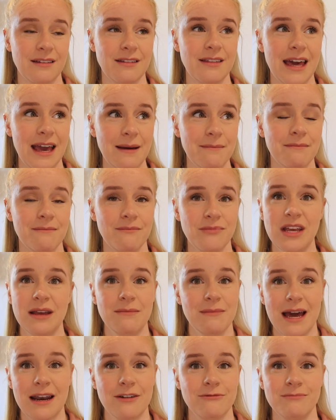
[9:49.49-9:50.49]
the
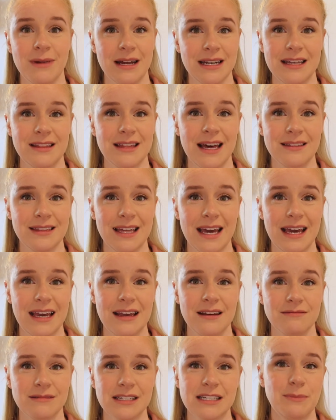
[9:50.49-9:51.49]
amount of money that
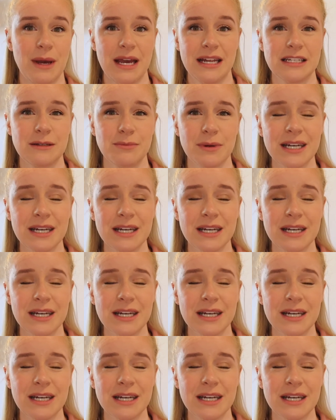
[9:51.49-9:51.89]
they spend.